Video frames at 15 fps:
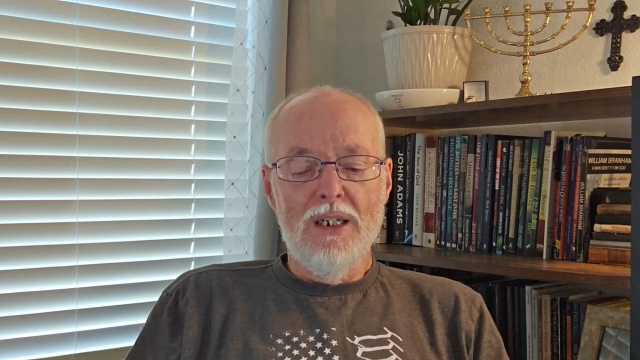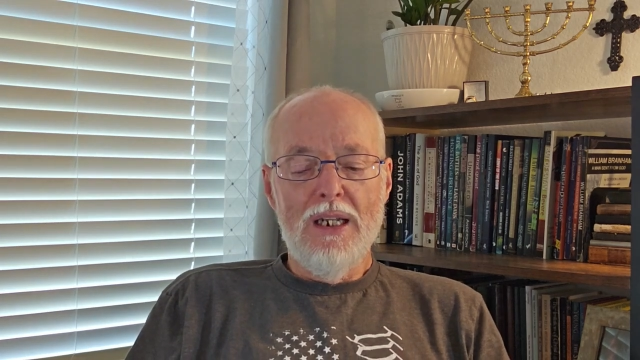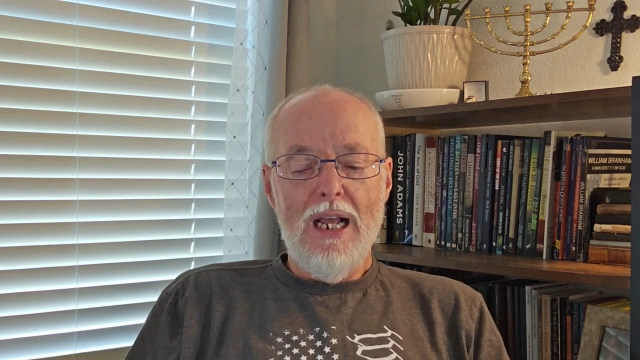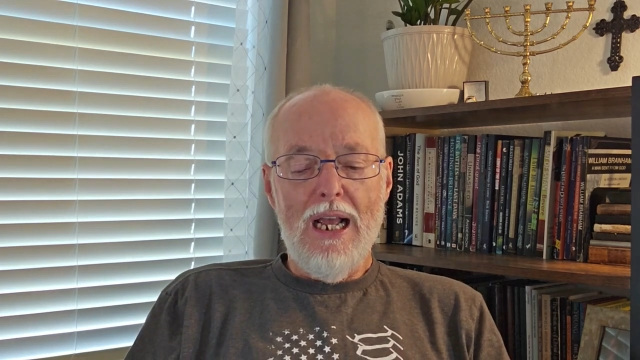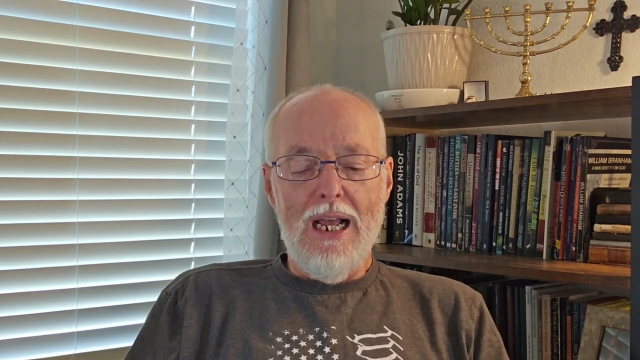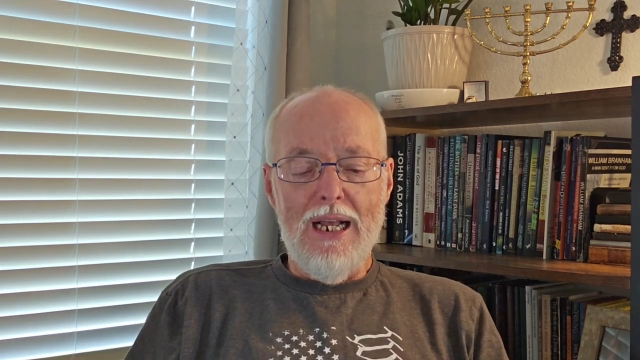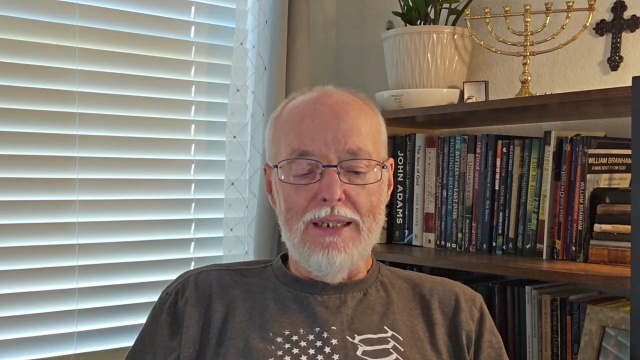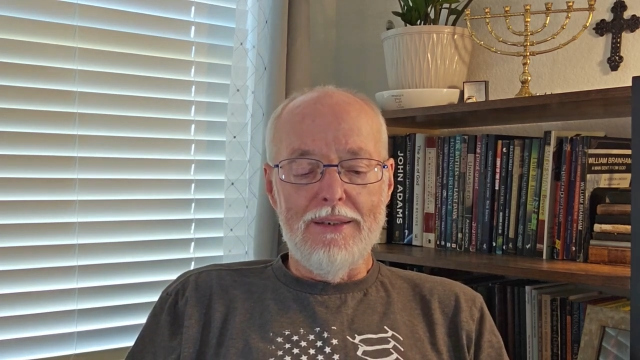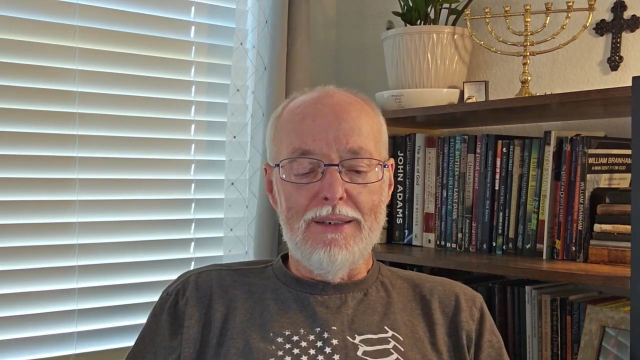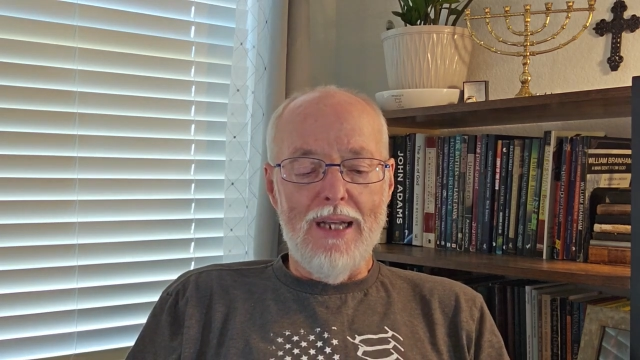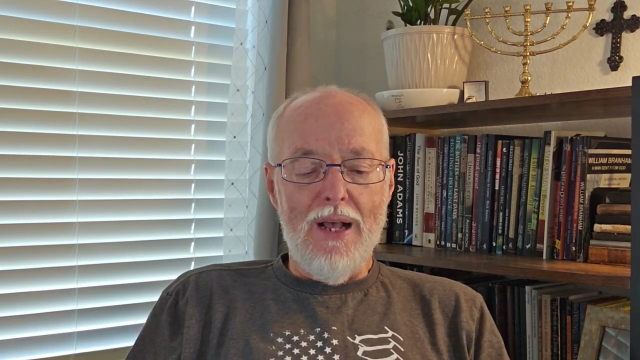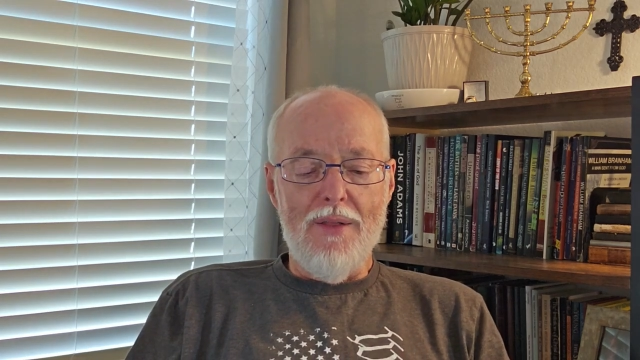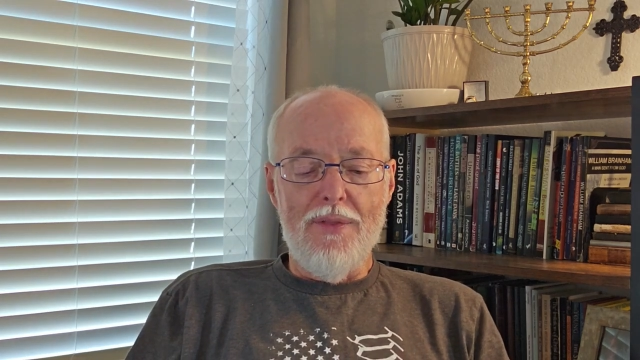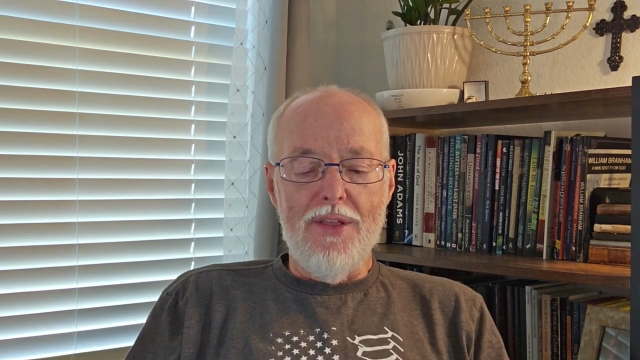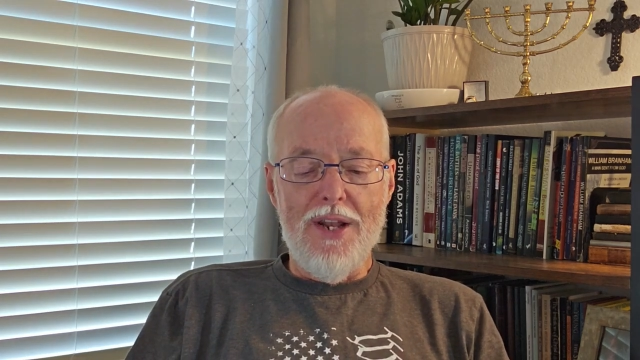And
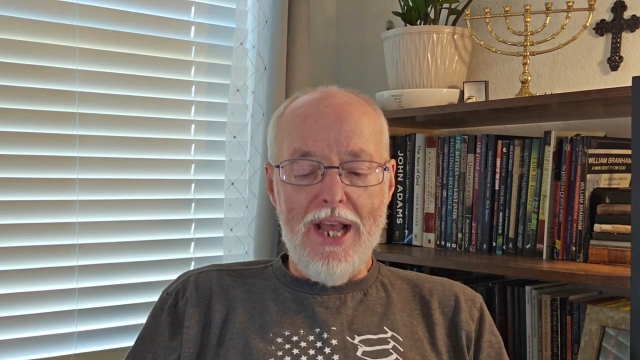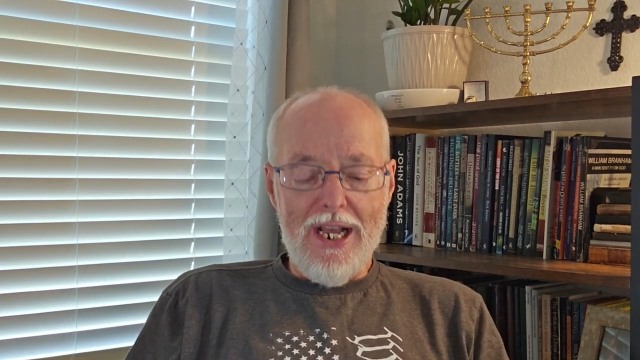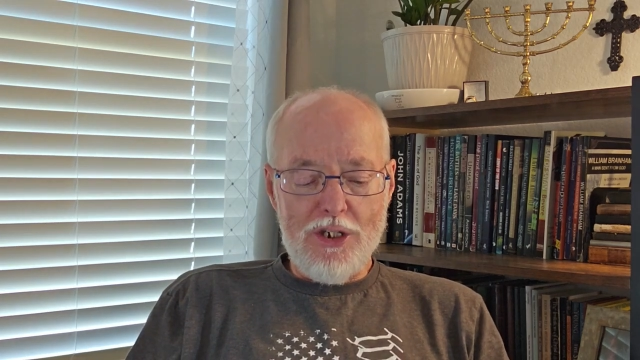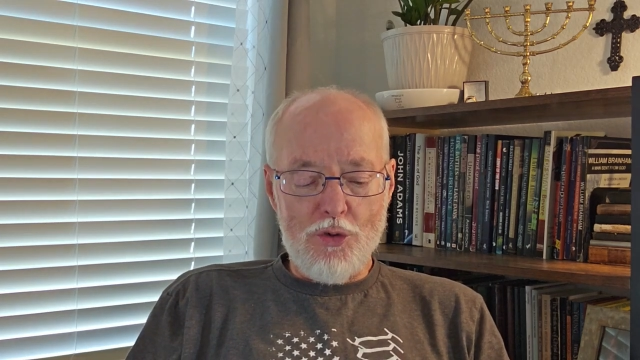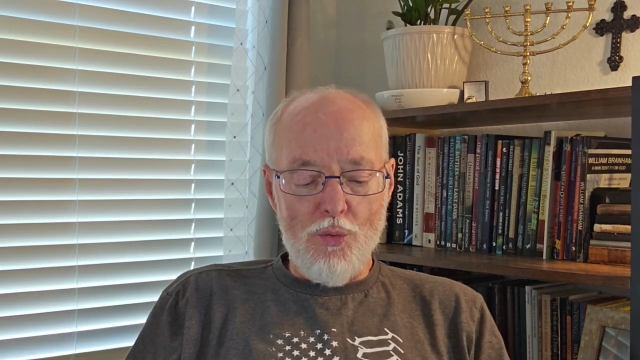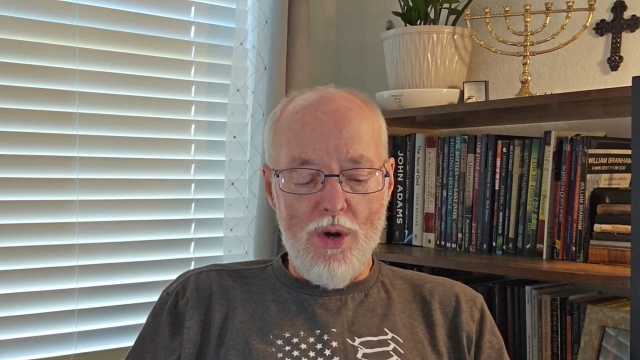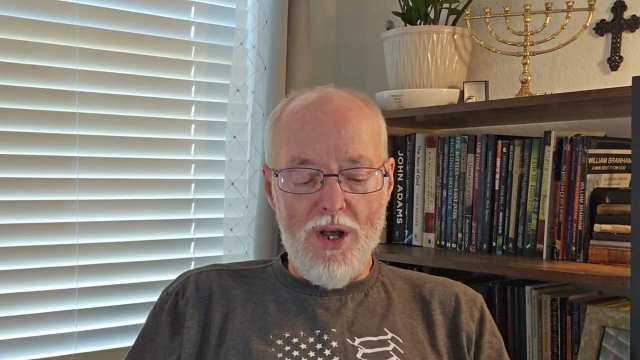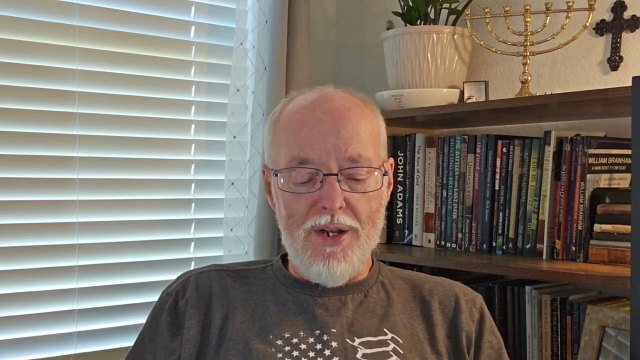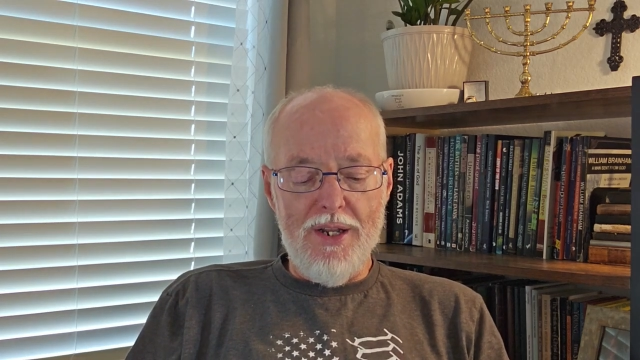uh, the next one